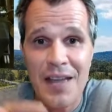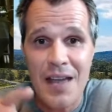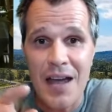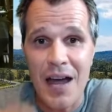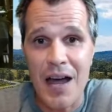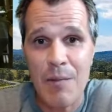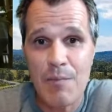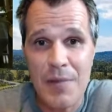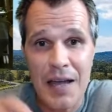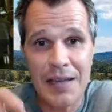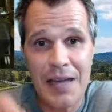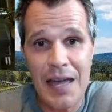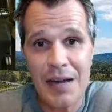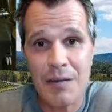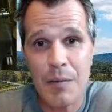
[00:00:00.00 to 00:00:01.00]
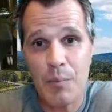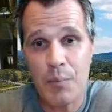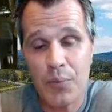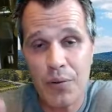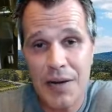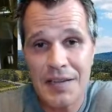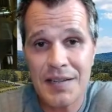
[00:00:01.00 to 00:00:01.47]
Again,
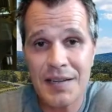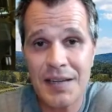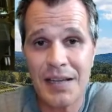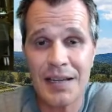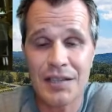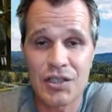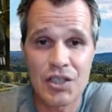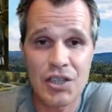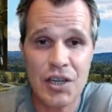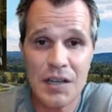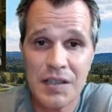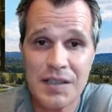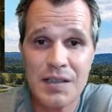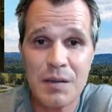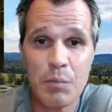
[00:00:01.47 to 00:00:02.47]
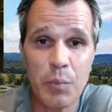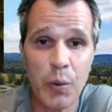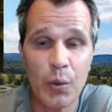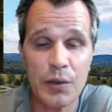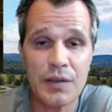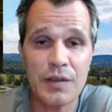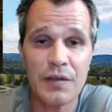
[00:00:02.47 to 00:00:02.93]
pressing is just as
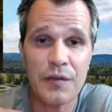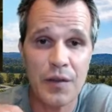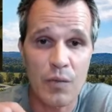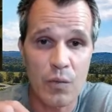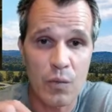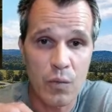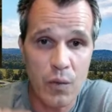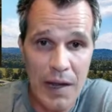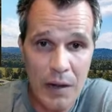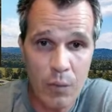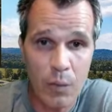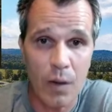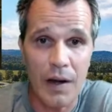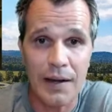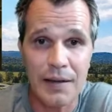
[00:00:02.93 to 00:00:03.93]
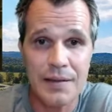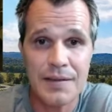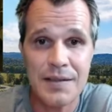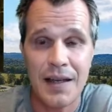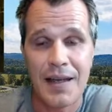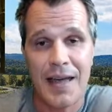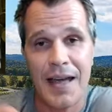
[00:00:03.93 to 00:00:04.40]
important for the red
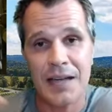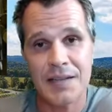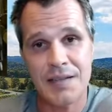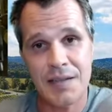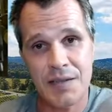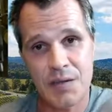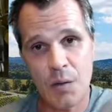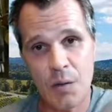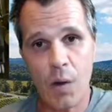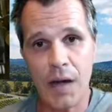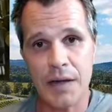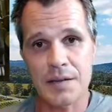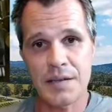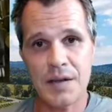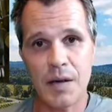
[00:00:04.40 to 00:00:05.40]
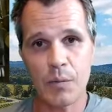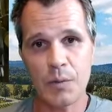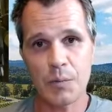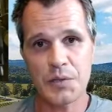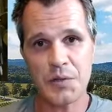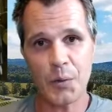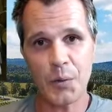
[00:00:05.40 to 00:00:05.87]
wines as it is the whites. Now, when
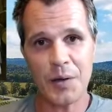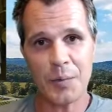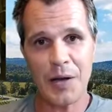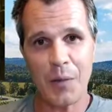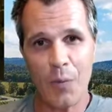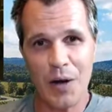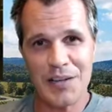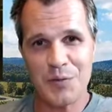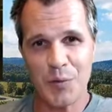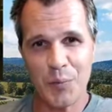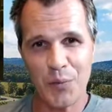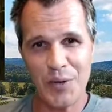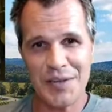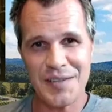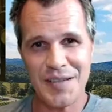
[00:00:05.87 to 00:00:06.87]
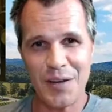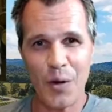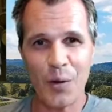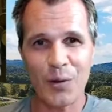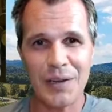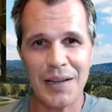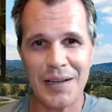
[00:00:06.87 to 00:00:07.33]
we're talking about whites, we're pressing
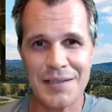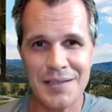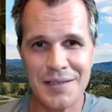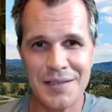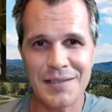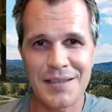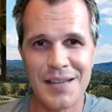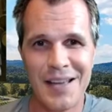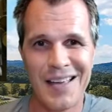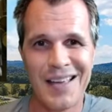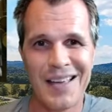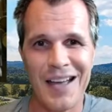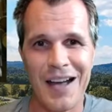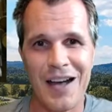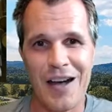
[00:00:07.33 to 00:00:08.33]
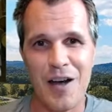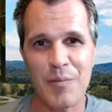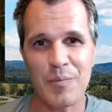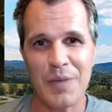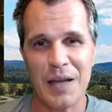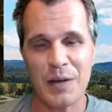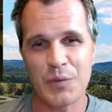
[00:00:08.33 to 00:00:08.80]
whole clusters.
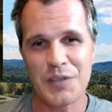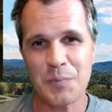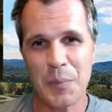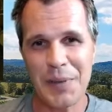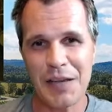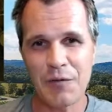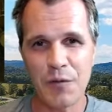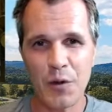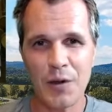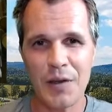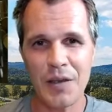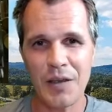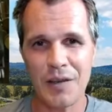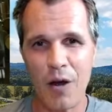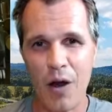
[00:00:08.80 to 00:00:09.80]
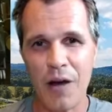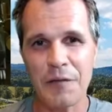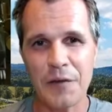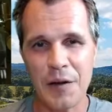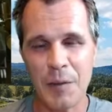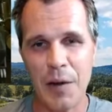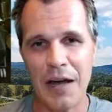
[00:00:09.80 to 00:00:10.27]
And we speak very
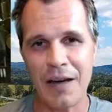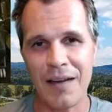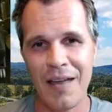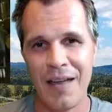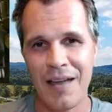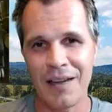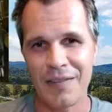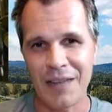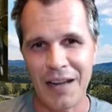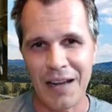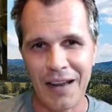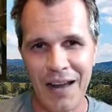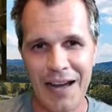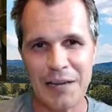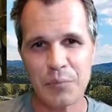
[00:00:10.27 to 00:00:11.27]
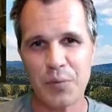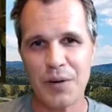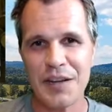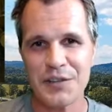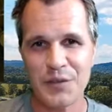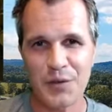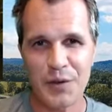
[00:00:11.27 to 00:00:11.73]
often about the light
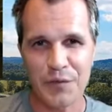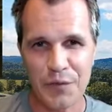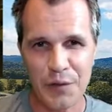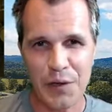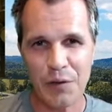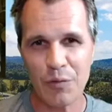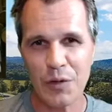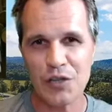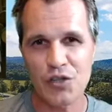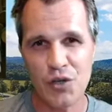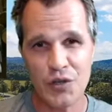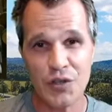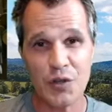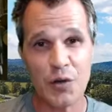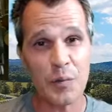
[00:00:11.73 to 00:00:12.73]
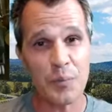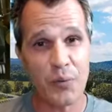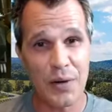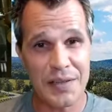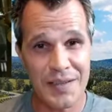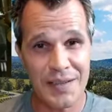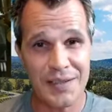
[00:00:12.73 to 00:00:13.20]
press or the free run juice, not
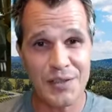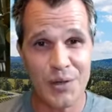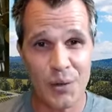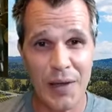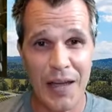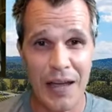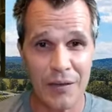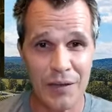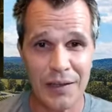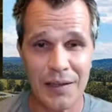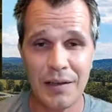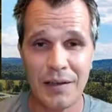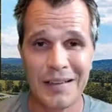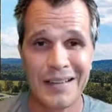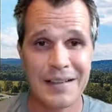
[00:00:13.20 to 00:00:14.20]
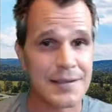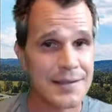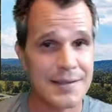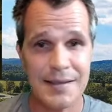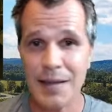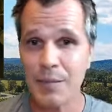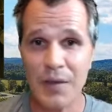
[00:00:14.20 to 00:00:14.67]
pressing too heavily.
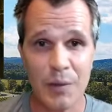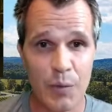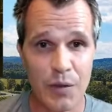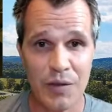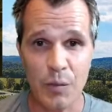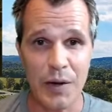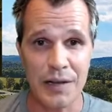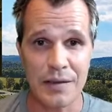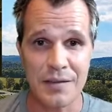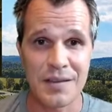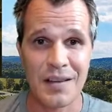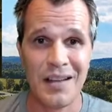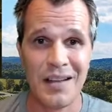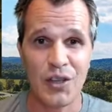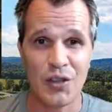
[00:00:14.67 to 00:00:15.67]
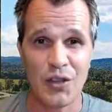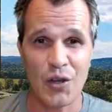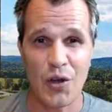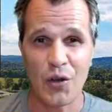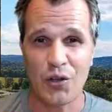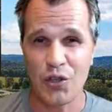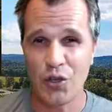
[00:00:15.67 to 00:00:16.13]
Same thing with the reds. You
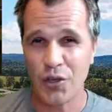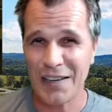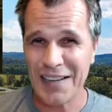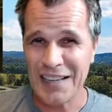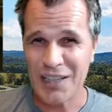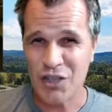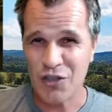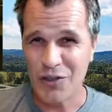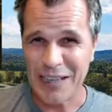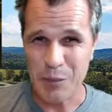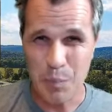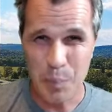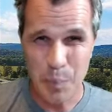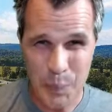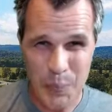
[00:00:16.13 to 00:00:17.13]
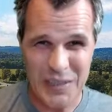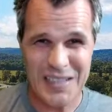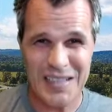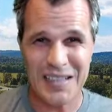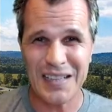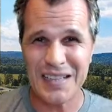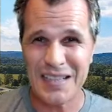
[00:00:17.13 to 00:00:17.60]
know, you're going to extract
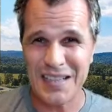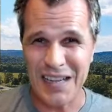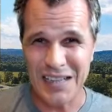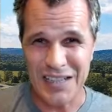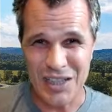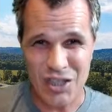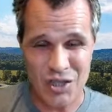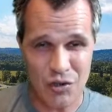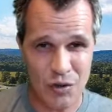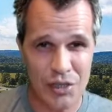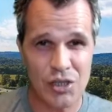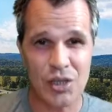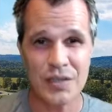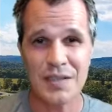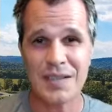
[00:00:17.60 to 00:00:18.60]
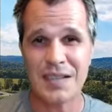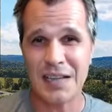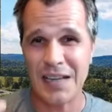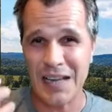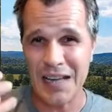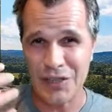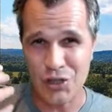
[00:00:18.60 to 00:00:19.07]
bitterness and
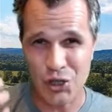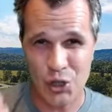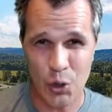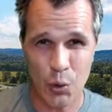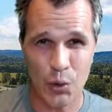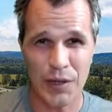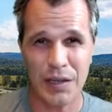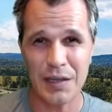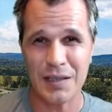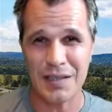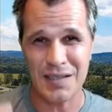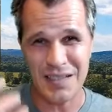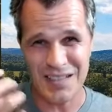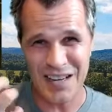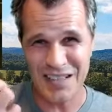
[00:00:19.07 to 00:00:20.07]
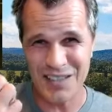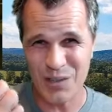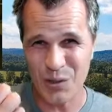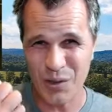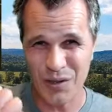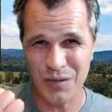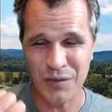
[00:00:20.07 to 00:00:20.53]
astringency and chalkiness and
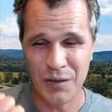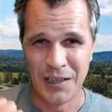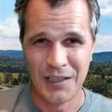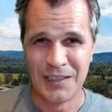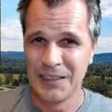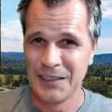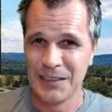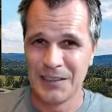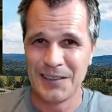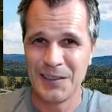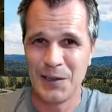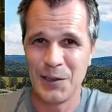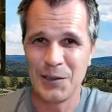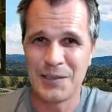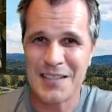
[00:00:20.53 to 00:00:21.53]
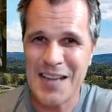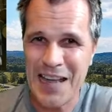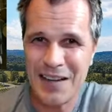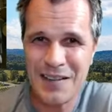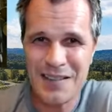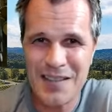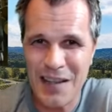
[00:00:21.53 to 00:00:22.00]
sort of, you know,
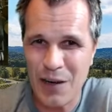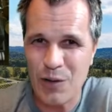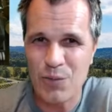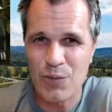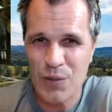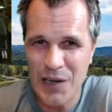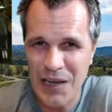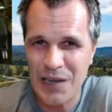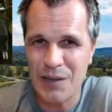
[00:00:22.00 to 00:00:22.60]
tannins that are really,